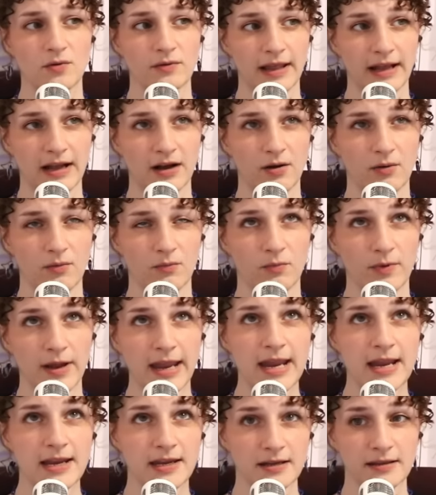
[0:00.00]
um, like a
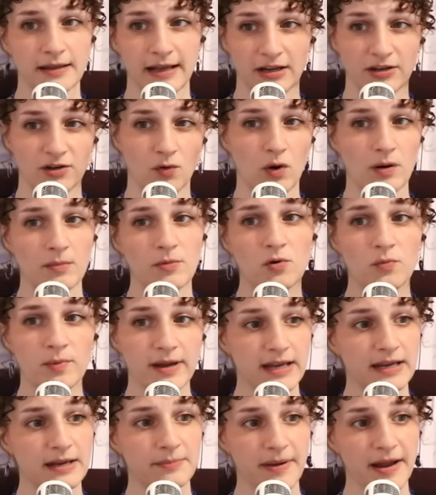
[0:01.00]
weed, like a normal
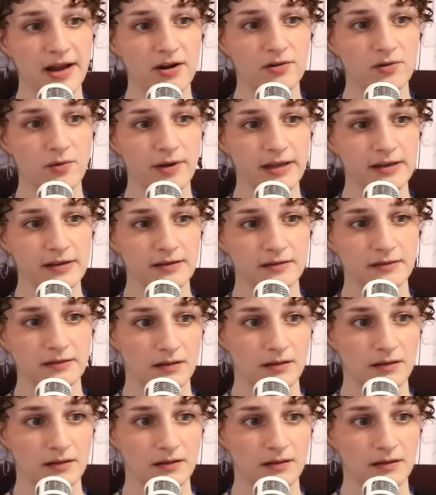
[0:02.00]
weed paranoia?